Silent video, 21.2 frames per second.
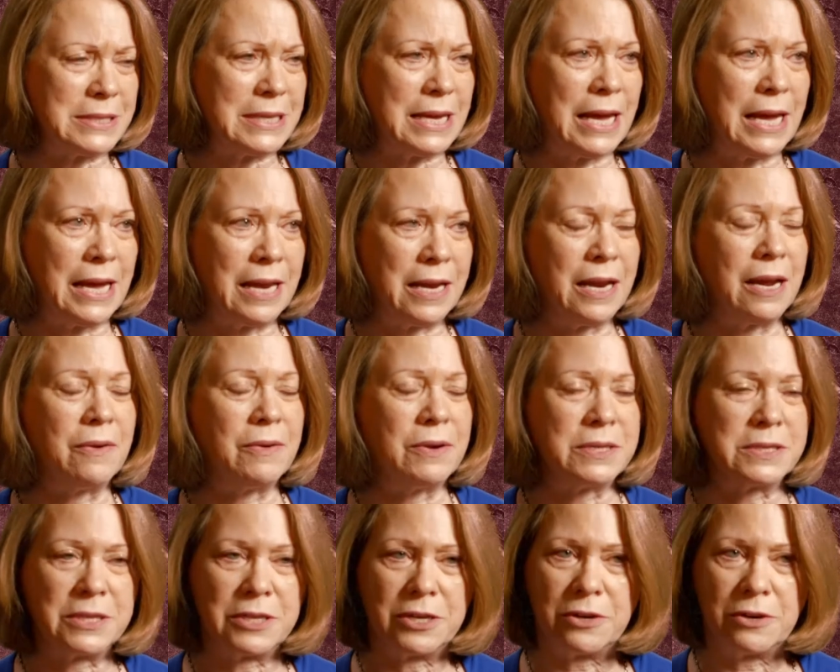10, I
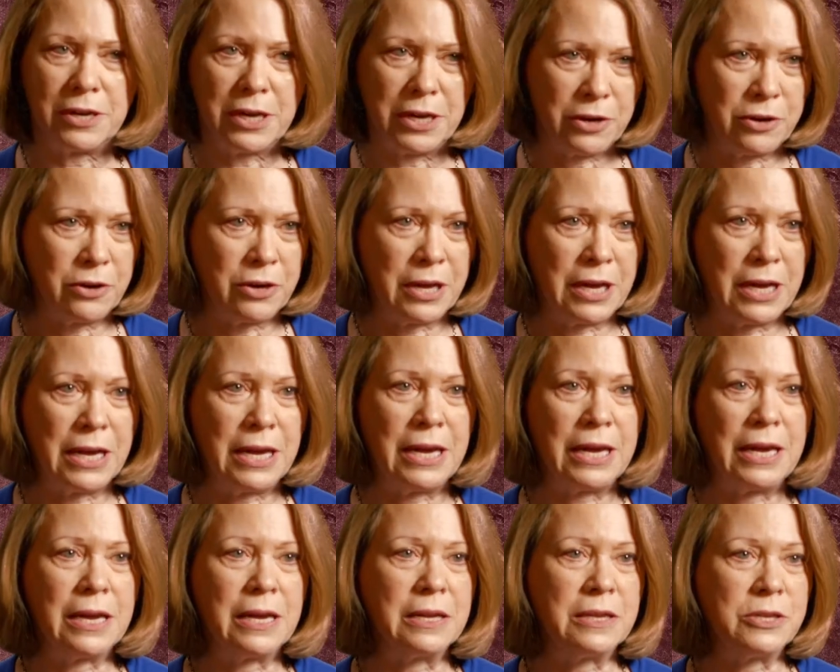was literally
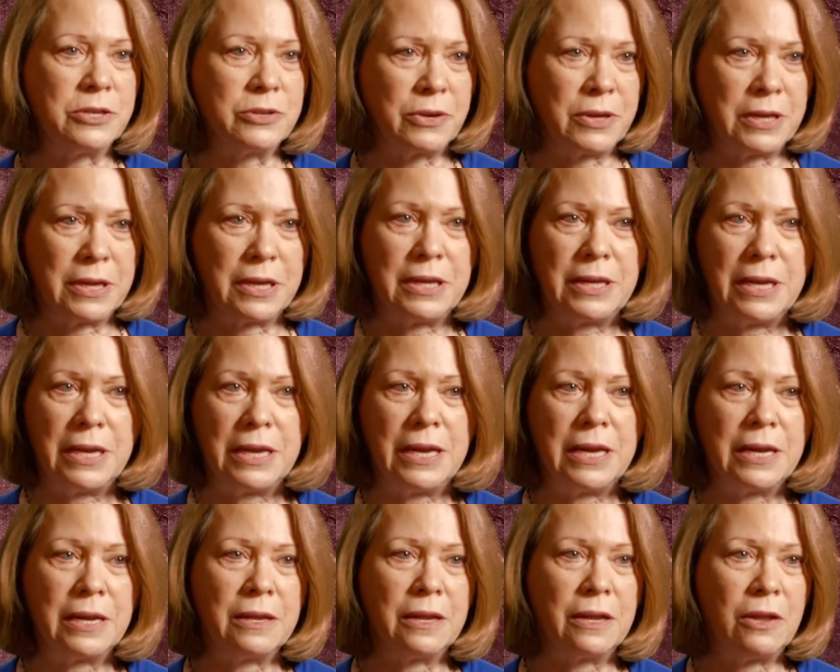cooking and doing the
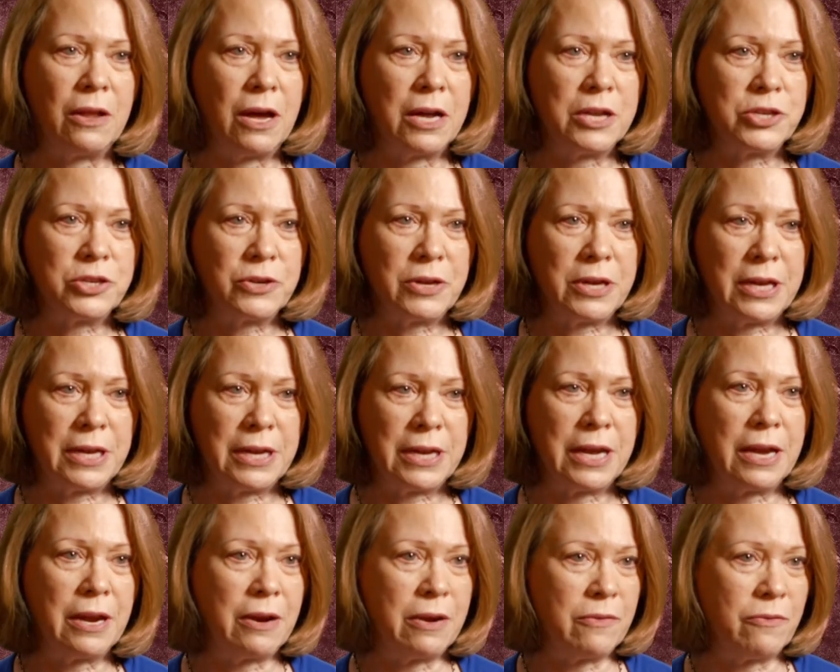cleaning and the laundry and
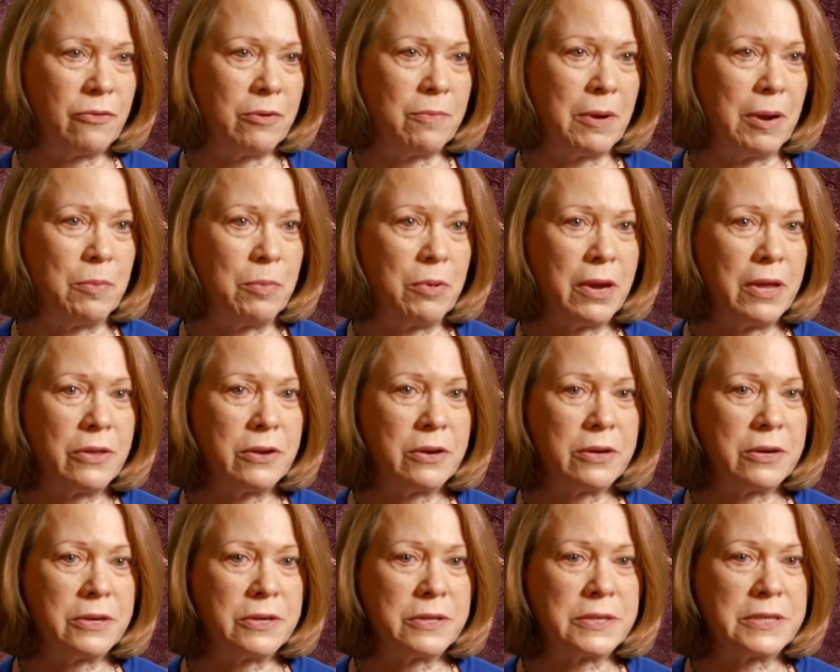caring for my
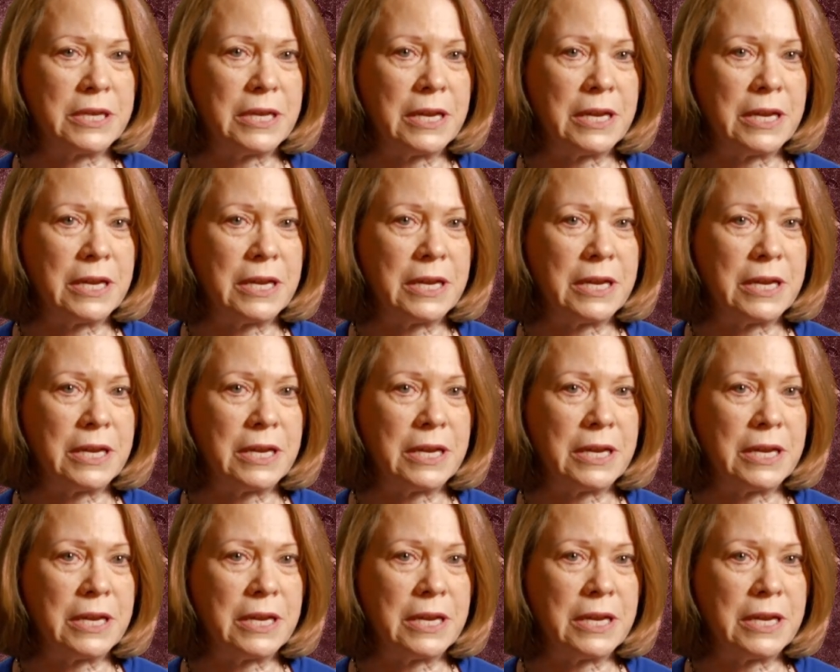brothers.